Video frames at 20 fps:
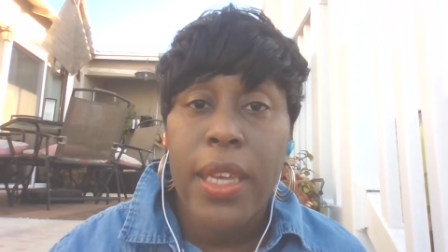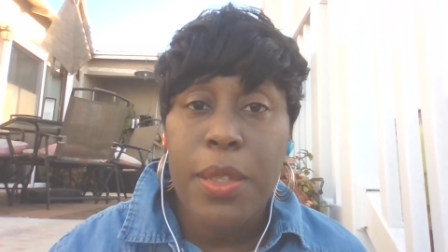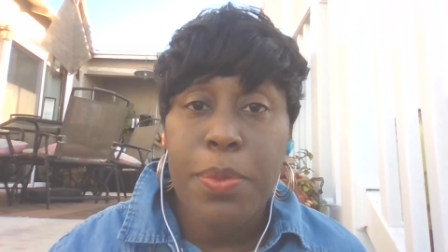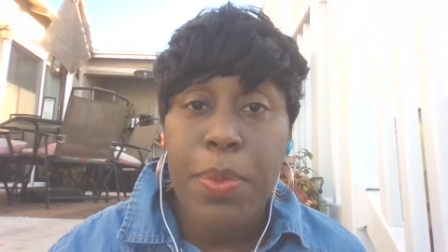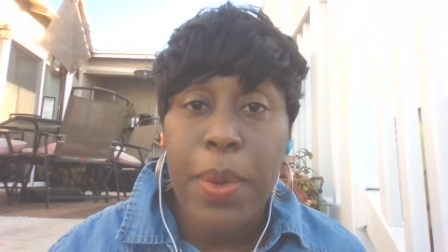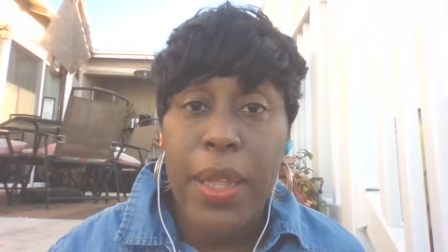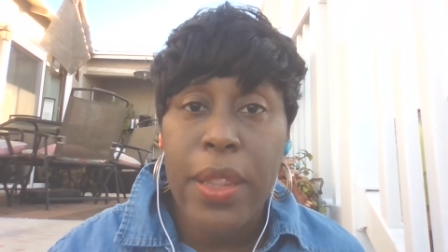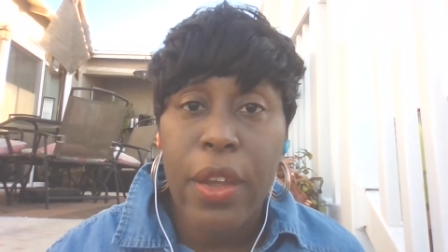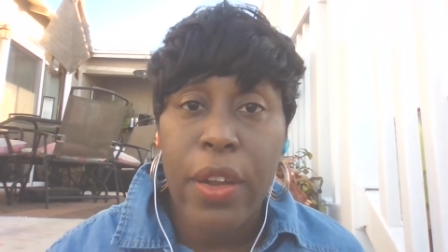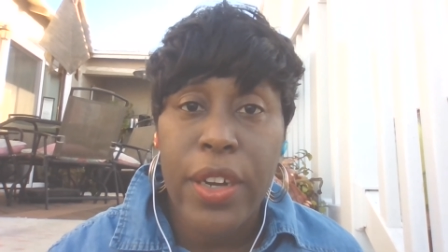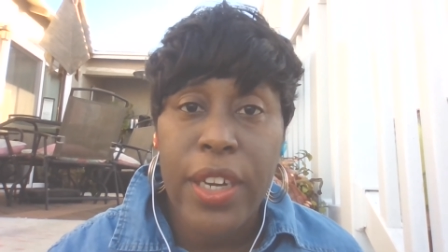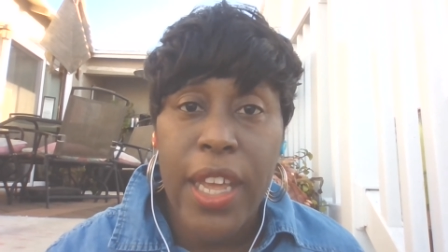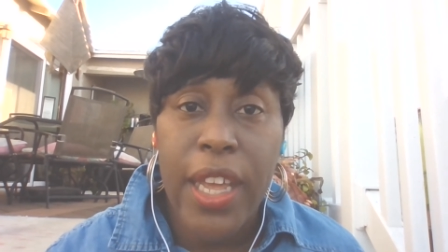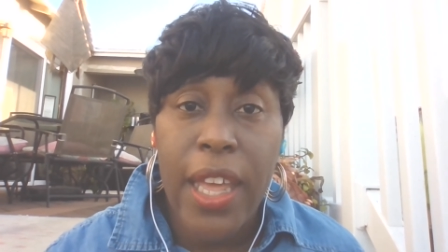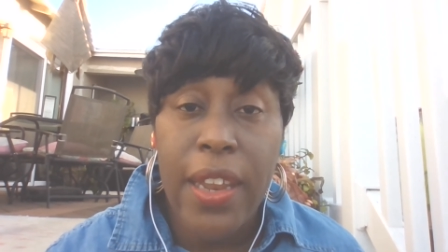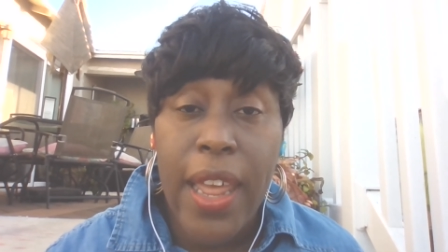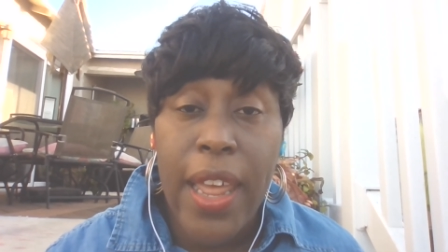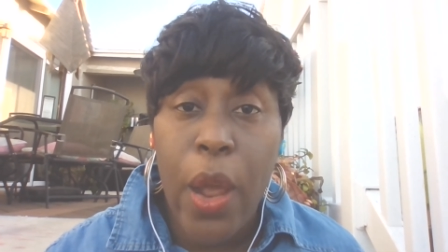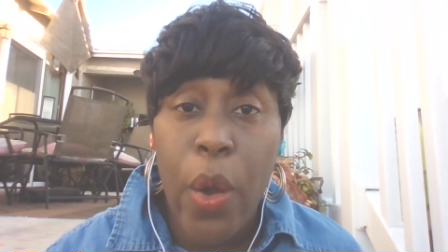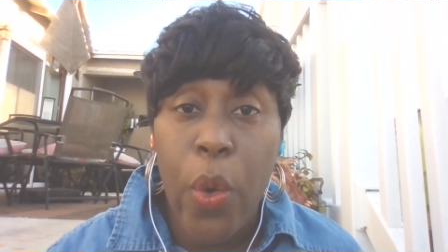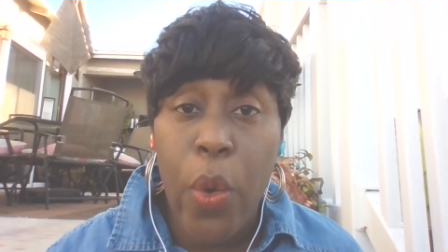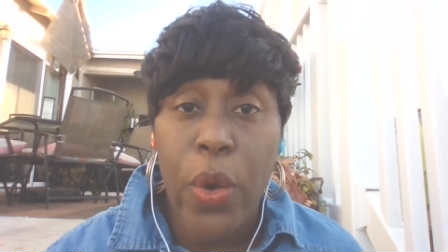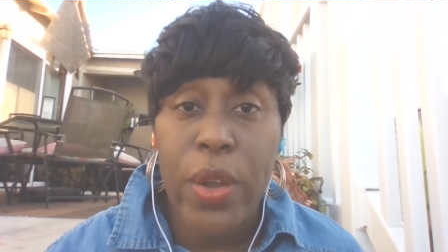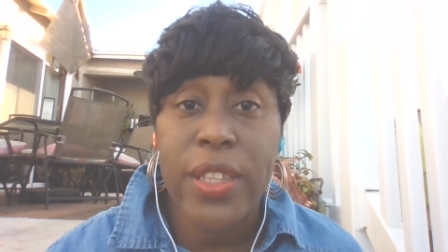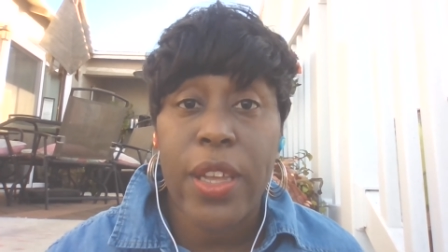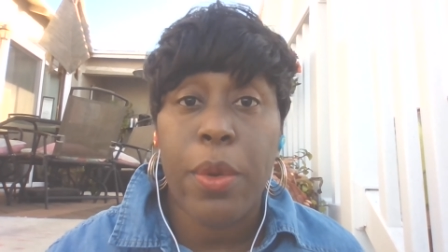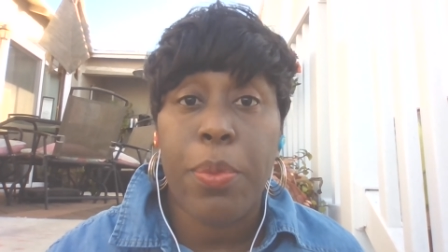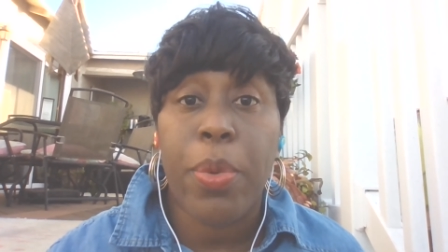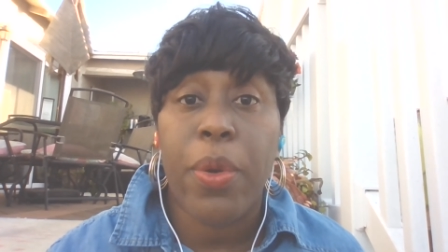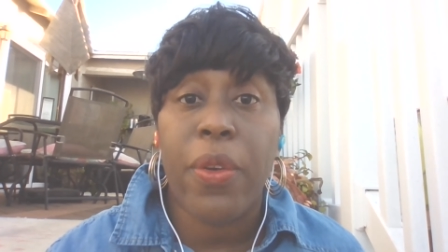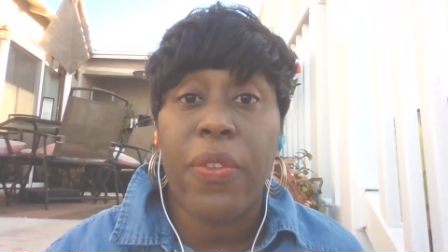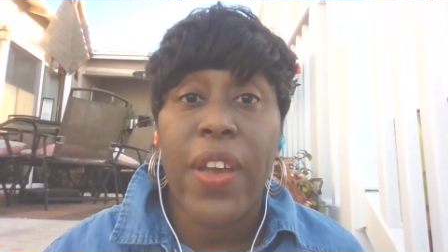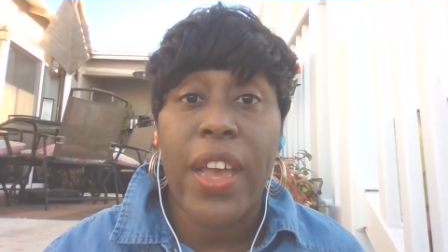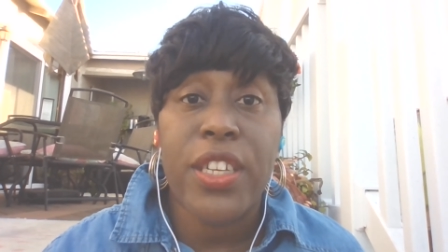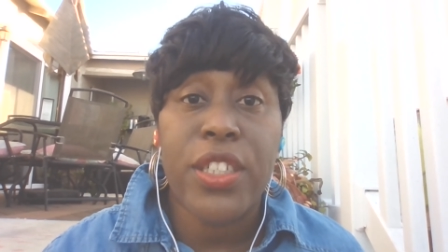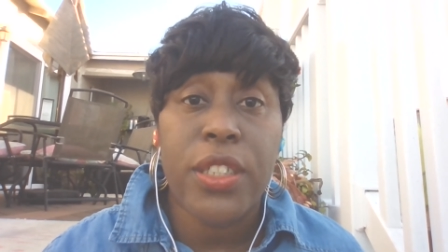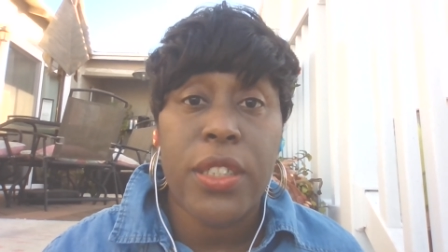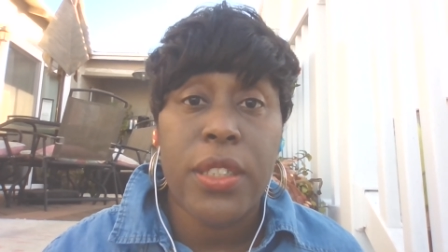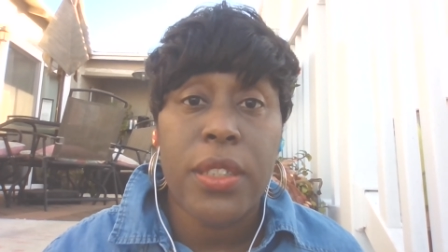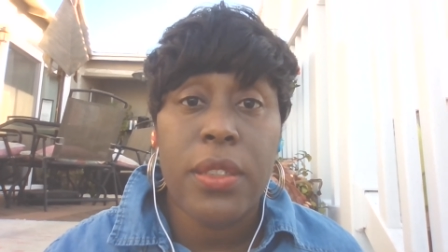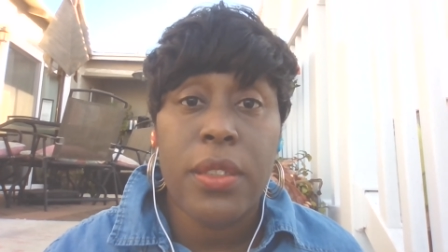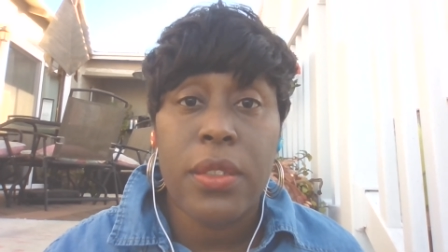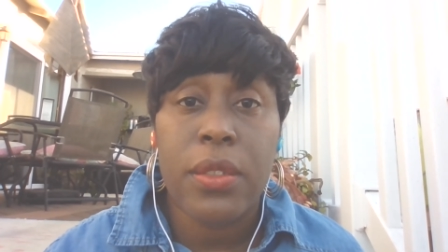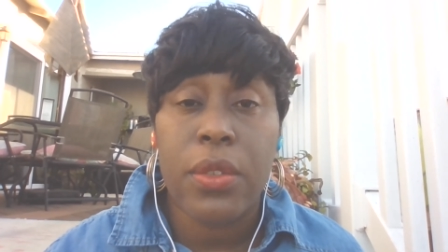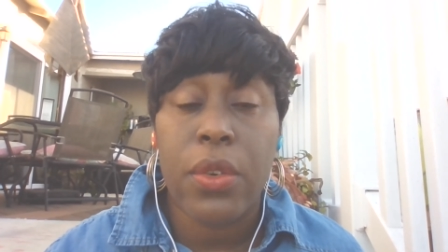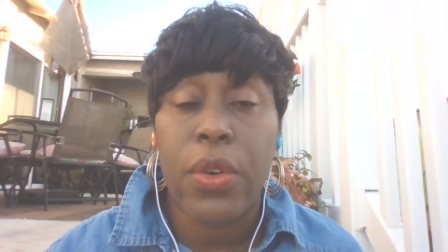been there, done that, or it's their profession,